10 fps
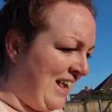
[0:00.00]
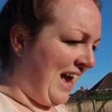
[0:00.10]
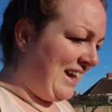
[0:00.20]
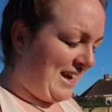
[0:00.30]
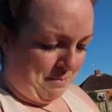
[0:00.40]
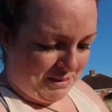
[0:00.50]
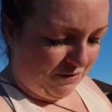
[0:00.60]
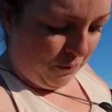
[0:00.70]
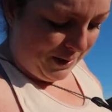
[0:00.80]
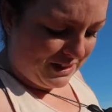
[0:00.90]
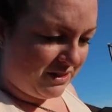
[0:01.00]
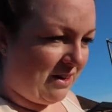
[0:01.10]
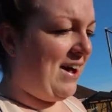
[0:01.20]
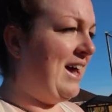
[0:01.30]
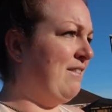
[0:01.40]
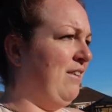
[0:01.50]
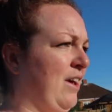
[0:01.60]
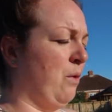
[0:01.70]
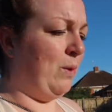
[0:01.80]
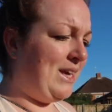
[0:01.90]
and I gave myself a blister, and I've had it for
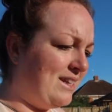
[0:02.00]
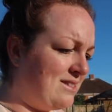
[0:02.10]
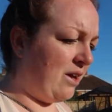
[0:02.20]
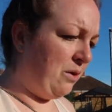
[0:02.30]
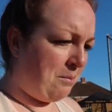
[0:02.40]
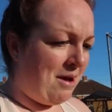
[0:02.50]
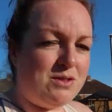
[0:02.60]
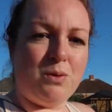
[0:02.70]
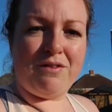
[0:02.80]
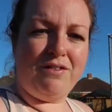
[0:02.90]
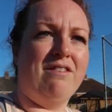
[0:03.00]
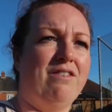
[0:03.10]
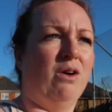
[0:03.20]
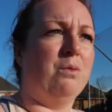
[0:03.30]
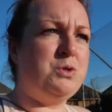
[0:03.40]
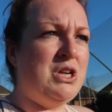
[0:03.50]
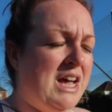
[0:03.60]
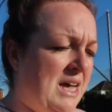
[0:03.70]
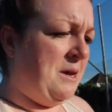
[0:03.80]
like a week. So I'm having to wear flip-flops.